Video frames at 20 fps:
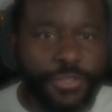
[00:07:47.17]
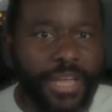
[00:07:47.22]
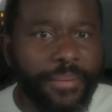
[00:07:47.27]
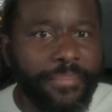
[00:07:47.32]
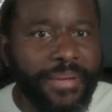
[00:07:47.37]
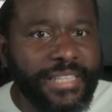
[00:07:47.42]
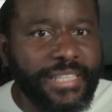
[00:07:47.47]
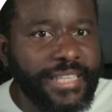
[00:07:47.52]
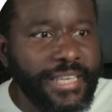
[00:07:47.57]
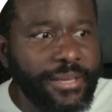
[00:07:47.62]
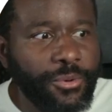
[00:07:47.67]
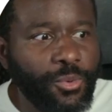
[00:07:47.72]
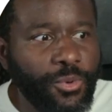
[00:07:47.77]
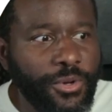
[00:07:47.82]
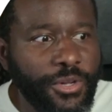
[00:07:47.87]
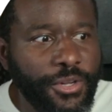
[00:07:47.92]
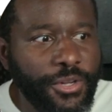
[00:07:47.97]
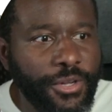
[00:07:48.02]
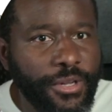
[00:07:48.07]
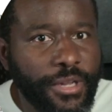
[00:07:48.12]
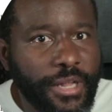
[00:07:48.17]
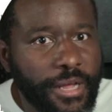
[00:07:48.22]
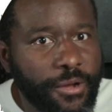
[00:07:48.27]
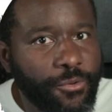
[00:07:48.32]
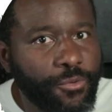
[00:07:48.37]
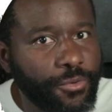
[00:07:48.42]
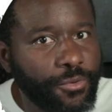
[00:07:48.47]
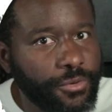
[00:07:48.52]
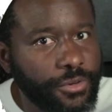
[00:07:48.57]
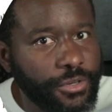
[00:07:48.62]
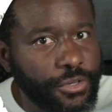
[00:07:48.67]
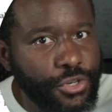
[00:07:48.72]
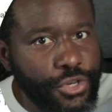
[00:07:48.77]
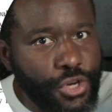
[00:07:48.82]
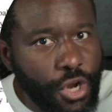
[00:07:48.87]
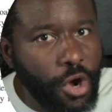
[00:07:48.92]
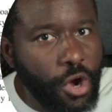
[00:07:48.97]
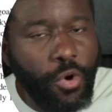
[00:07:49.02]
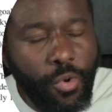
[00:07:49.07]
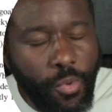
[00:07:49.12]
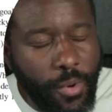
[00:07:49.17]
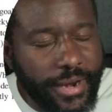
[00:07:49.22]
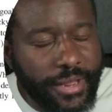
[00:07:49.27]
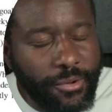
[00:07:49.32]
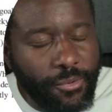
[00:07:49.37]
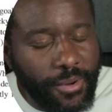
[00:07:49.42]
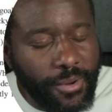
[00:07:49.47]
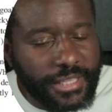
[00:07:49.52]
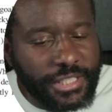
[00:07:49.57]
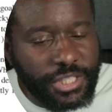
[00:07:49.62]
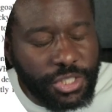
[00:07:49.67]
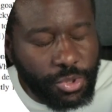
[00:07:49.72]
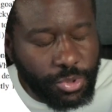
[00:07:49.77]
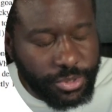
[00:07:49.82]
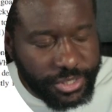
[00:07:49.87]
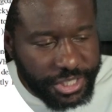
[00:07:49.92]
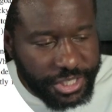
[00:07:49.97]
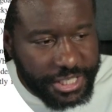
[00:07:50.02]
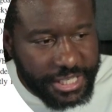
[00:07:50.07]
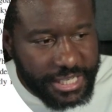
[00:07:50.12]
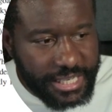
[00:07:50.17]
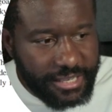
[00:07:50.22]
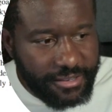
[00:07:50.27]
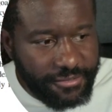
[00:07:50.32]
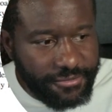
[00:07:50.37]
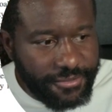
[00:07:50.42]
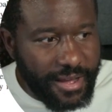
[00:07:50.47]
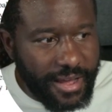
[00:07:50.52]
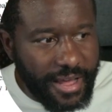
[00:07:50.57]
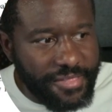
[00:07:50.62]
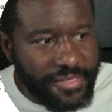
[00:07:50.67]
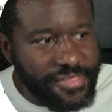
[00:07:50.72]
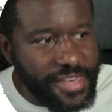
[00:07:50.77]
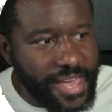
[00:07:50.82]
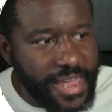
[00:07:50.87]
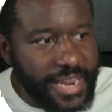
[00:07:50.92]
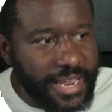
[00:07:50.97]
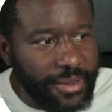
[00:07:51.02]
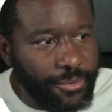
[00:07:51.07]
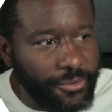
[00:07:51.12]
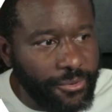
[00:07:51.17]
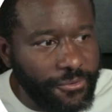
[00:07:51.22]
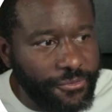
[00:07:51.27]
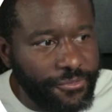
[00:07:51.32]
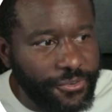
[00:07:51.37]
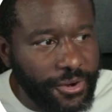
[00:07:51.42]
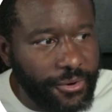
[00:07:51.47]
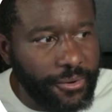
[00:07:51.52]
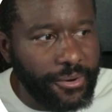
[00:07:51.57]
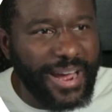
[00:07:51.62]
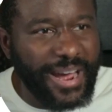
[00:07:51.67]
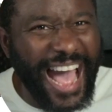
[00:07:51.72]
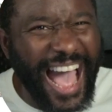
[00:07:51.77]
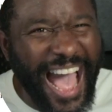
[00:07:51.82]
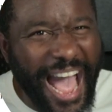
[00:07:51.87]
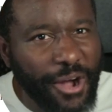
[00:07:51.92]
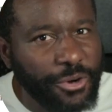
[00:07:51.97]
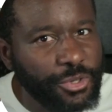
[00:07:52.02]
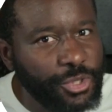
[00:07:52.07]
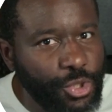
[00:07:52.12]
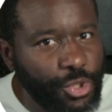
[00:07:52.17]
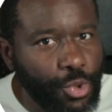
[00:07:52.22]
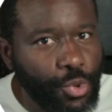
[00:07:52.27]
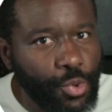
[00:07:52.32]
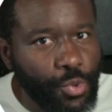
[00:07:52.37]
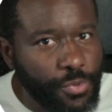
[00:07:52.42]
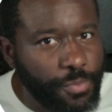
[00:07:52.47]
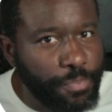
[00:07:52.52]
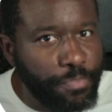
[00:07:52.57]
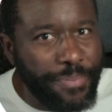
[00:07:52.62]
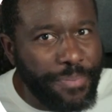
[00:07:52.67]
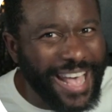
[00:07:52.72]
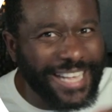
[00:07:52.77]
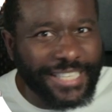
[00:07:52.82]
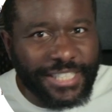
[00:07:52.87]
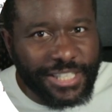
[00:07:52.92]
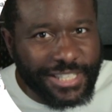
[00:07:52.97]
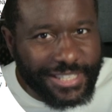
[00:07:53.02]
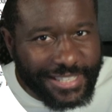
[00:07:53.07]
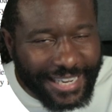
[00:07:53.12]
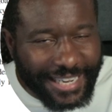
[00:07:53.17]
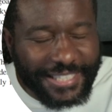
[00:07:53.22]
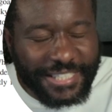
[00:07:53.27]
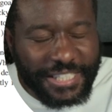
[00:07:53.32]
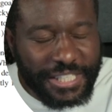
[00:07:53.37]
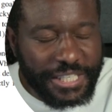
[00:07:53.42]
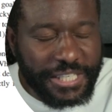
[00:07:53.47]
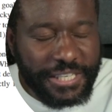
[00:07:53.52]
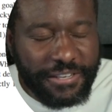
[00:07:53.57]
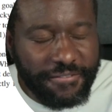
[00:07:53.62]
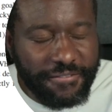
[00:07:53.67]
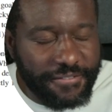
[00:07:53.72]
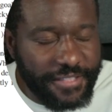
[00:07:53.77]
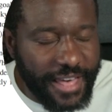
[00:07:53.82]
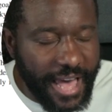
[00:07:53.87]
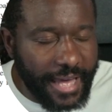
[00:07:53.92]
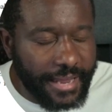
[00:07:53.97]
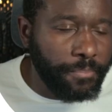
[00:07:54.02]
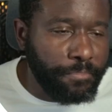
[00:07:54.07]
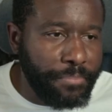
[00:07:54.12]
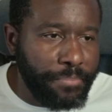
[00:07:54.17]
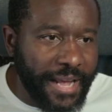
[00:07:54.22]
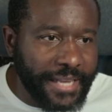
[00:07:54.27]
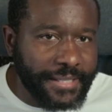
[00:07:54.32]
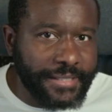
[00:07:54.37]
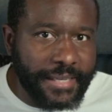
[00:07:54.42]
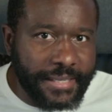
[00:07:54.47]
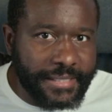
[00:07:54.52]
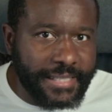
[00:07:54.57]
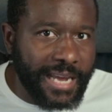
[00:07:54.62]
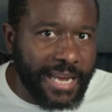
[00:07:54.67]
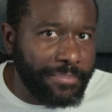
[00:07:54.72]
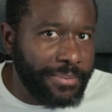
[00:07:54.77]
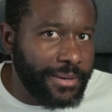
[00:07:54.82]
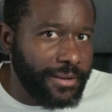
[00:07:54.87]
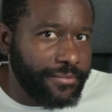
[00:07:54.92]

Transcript: that means it will know what it wants to achieve, and then it will figure out how to best achieve that. Best example